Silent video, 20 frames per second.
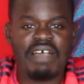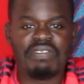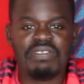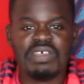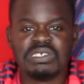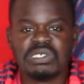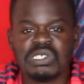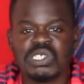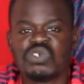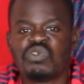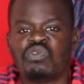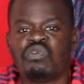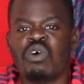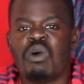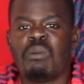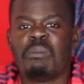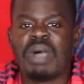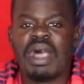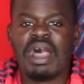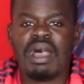Uh, this is
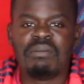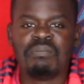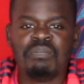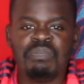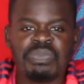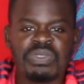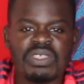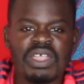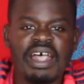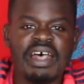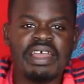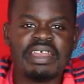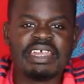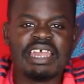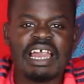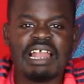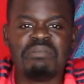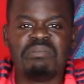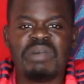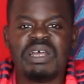former uh,
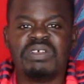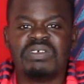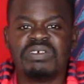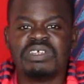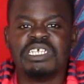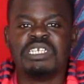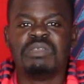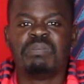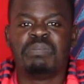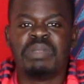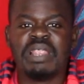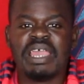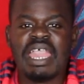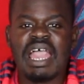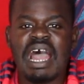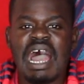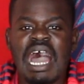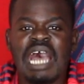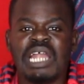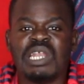Real Madrid
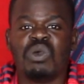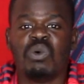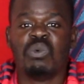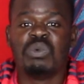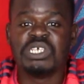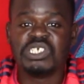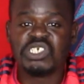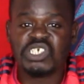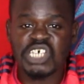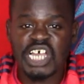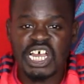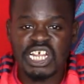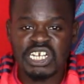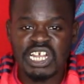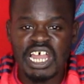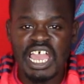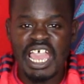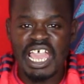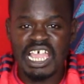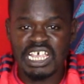player, a Norwegian